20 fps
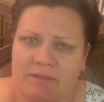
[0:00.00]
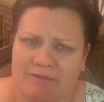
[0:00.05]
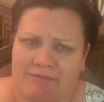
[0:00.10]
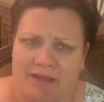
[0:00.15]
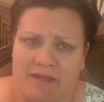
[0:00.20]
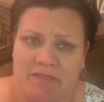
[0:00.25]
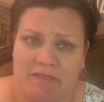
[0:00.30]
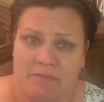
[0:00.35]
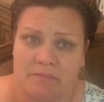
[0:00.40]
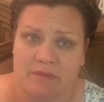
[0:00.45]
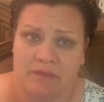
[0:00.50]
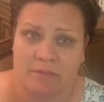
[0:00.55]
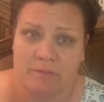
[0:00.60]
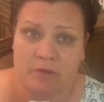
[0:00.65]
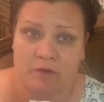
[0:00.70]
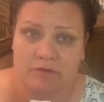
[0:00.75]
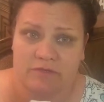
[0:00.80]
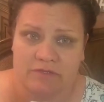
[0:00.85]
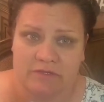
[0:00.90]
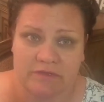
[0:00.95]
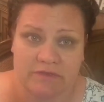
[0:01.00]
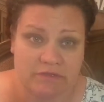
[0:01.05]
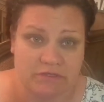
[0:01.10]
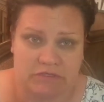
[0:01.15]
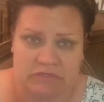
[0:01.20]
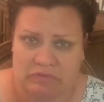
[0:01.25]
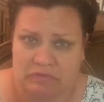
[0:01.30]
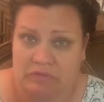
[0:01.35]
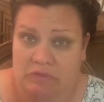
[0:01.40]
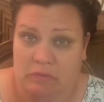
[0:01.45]
I'd rather them be emotional than
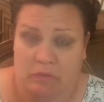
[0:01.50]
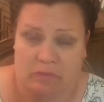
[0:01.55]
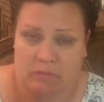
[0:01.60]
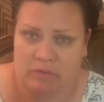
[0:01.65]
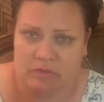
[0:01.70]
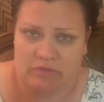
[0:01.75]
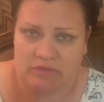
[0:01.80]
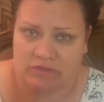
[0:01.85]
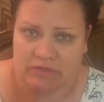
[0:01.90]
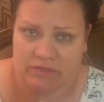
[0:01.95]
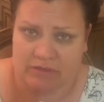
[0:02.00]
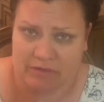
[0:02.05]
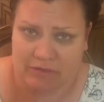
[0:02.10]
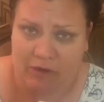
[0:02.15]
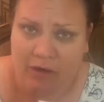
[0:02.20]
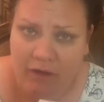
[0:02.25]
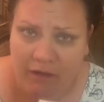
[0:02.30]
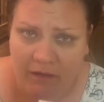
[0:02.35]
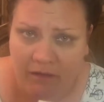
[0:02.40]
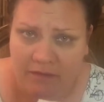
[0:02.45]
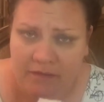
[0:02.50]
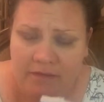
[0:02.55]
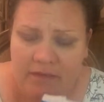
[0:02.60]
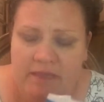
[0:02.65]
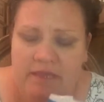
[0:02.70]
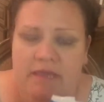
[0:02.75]
show no emotion at all.